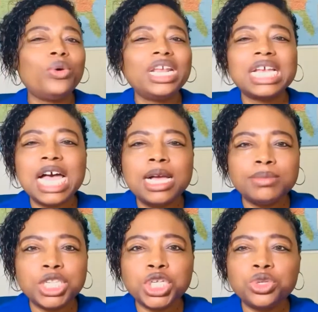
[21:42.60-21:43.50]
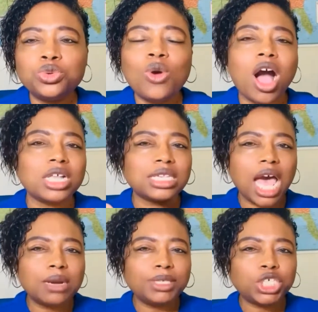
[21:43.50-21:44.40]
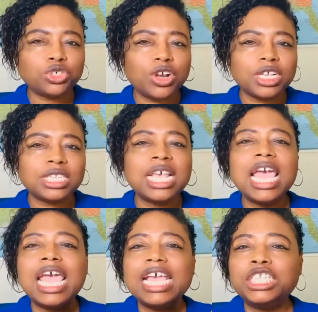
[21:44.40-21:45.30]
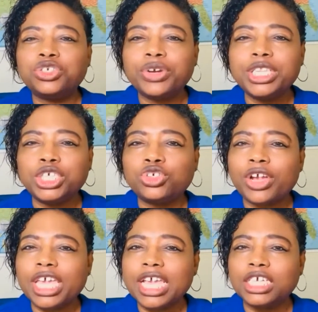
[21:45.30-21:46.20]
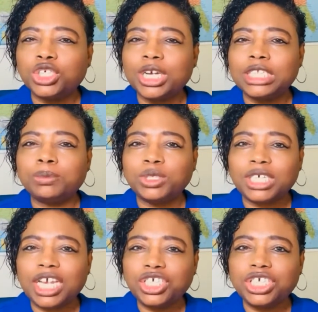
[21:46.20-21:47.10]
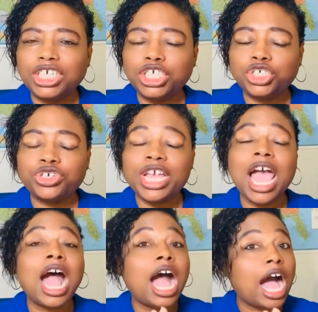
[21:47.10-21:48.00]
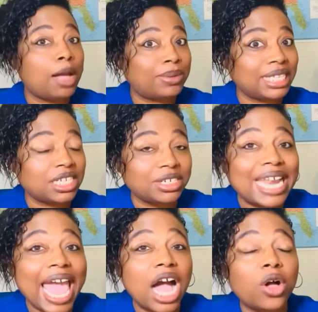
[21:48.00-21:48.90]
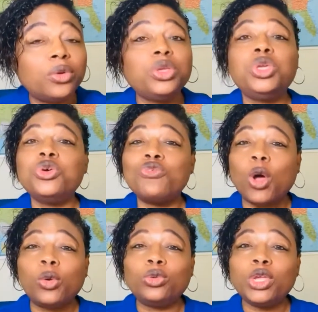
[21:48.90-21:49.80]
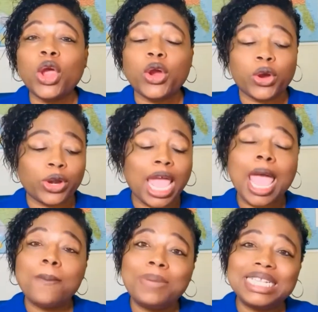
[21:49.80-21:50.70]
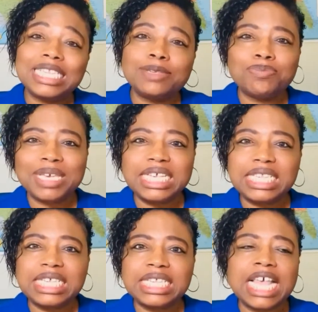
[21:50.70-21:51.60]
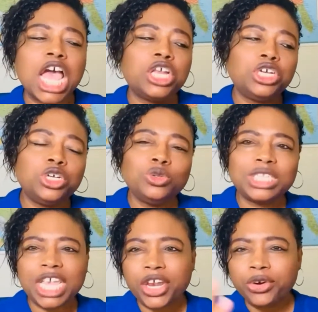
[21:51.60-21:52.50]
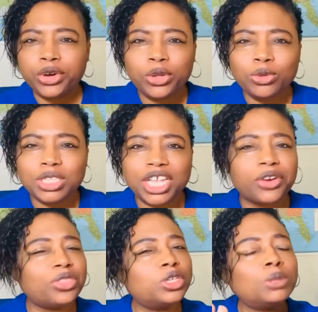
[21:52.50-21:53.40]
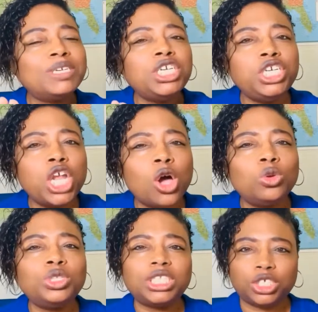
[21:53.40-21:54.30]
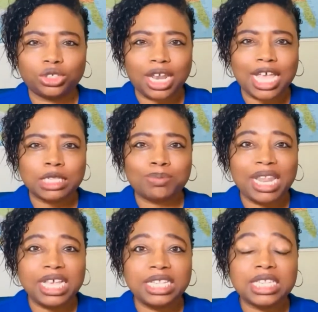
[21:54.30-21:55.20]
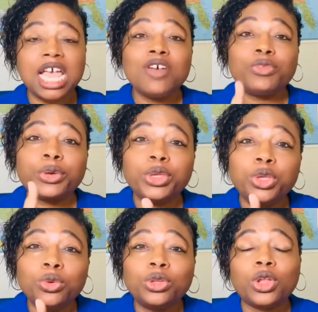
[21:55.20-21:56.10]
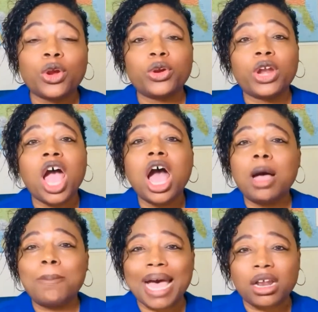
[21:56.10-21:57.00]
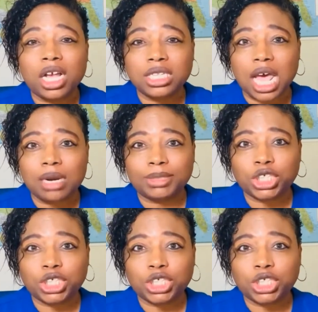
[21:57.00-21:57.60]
When it comes to autonomous trucks entering the trucking and transportation industry, up until now, you've only heard bits and pieces, news here, news there. There's been no centralized place for you to learn about autonomous